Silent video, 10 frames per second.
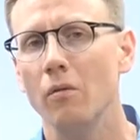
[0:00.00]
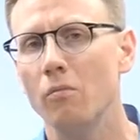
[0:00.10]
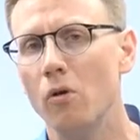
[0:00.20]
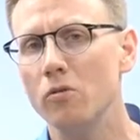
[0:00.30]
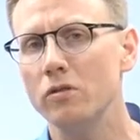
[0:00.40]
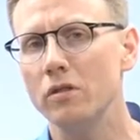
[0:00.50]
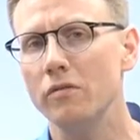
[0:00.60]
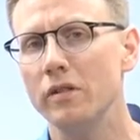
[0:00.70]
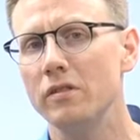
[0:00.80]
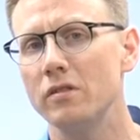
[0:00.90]
Most of
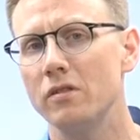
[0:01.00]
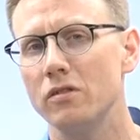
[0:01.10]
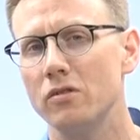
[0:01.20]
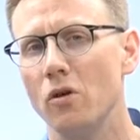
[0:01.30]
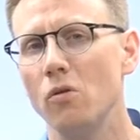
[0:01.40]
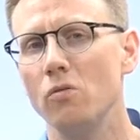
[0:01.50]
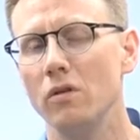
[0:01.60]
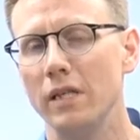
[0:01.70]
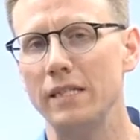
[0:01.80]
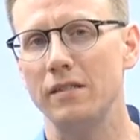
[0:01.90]
us don't
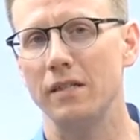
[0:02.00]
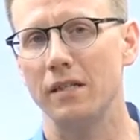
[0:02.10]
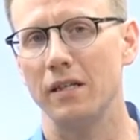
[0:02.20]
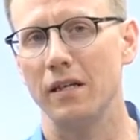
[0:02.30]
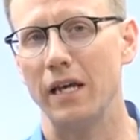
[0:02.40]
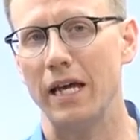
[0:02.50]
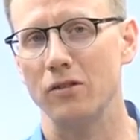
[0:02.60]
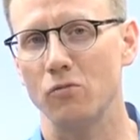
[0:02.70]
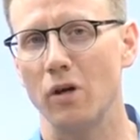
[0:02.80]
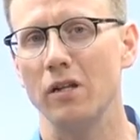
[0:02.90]
listen
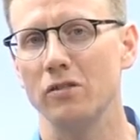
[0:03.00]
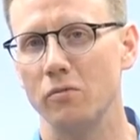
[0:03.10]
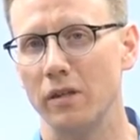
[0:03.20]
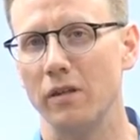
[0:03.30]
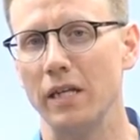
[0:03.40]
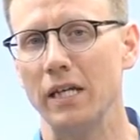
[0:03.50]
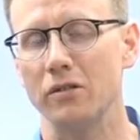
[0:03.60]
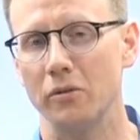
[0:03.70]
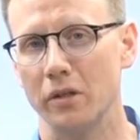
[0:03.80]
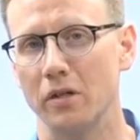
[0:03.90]
as well as we think
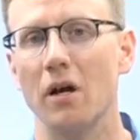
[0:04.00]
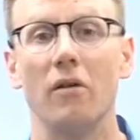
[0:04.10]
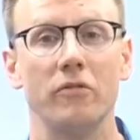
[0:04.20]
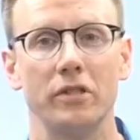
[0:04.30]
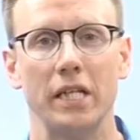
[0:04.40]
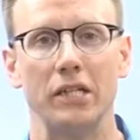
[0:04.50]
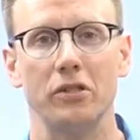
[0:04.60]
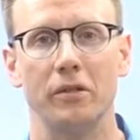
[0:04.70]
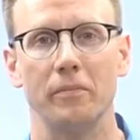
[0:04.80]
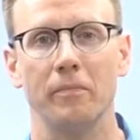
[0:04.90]
during a
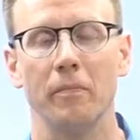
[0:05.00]
conversation.